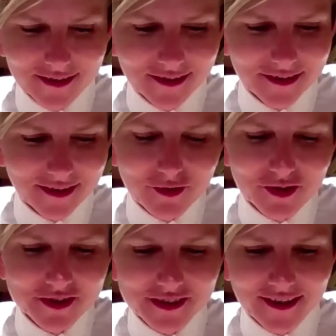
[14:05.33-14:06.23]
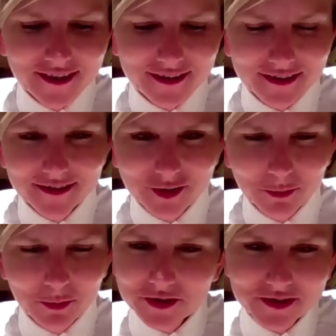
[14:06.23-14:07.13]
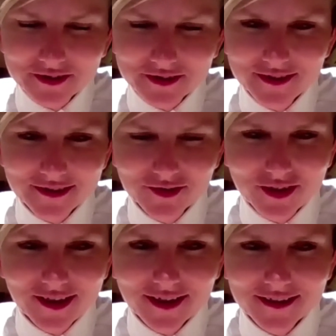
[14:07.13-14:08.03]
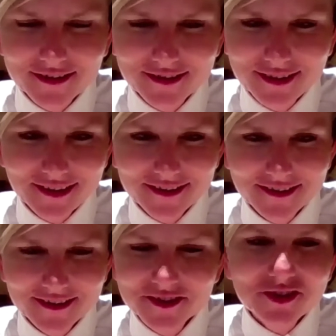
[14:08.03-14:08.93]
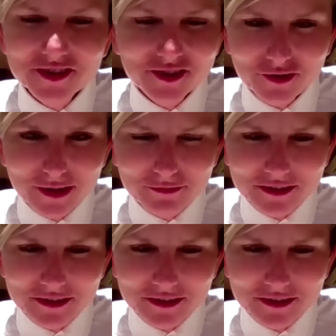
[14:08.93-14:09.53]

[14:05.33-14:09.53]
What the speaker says: And I've got to say, your boss is not hard, and just